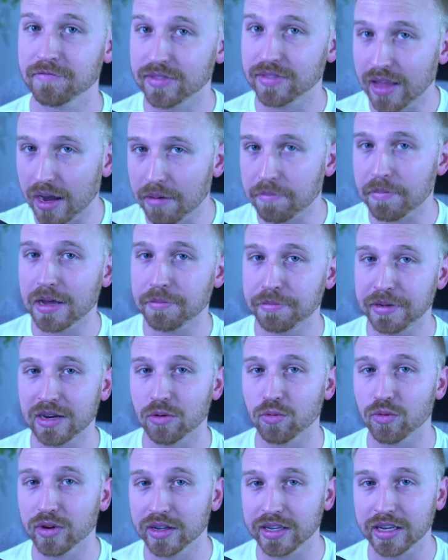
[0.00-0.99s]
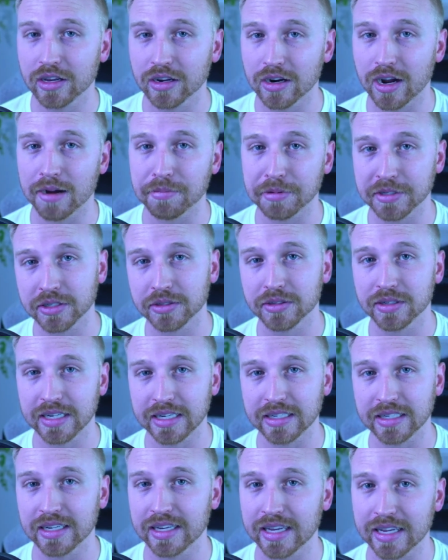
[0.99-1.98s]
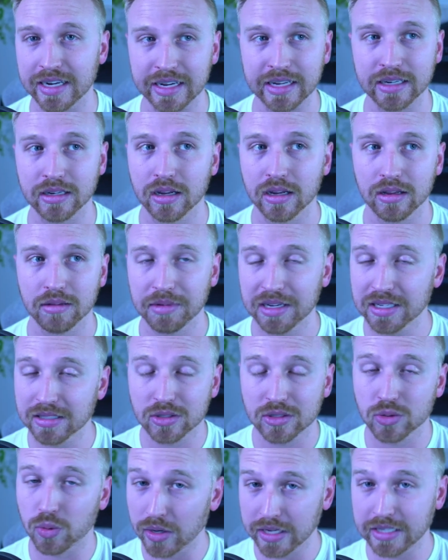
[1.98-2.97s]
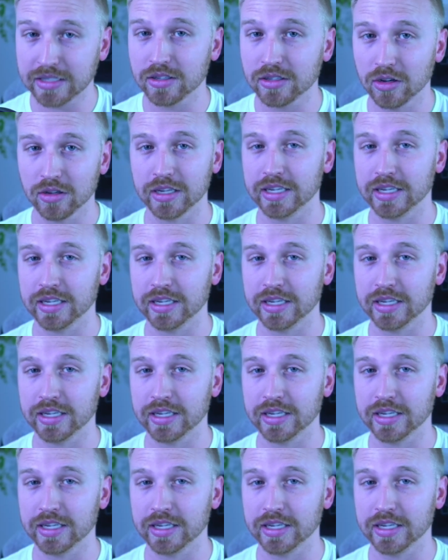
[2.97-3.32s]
That might be a really good opportunity to get in, because 20 SOL